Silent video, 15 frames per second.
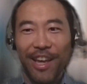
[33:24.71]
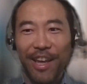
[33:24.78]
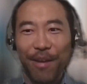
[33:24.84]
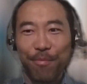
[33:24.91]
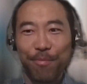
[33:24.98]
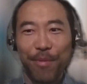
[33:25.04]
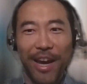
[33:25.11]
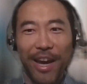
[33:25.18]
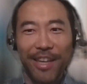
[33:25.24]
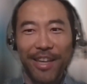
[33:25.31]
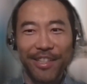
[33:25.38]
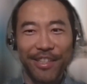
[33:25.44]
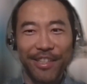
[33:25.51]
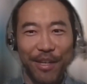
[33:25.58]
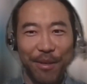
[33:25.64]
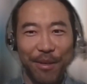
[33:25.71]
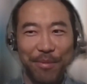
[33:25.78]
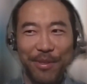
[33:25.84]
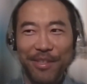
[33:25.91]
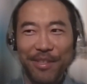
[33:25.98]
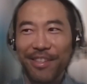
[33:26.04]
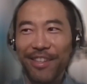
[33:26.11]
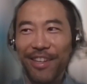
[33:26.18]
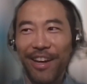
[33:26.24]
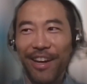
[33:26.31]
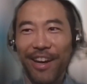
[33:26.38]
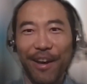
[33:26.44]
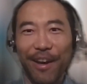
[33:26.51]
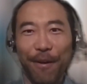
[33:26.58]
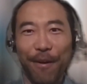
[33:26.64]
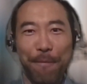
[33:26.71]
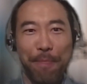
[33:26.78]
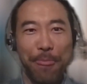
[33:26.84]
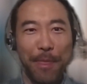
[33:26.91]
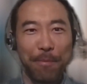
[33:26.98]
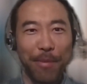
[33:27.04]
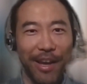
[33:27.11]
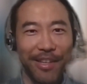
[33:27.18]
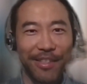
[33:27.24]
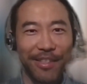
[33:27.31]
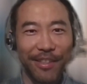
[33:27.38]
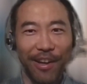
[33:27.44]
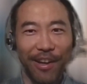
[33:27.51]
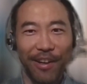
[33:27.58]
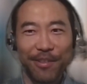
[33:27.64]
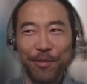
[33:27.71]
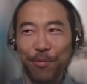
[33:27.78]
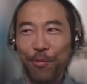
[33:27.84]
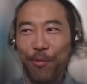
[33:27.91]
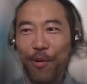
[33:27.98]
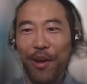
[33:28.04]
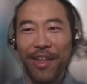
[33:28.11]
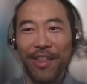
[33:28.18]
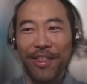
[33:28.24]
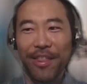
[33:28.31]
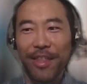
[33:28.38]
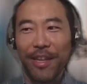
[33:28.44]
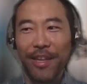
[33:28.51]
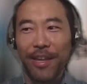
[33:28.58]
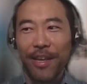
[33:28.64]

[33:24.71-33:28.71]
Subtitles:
buy the dips, buy stocks when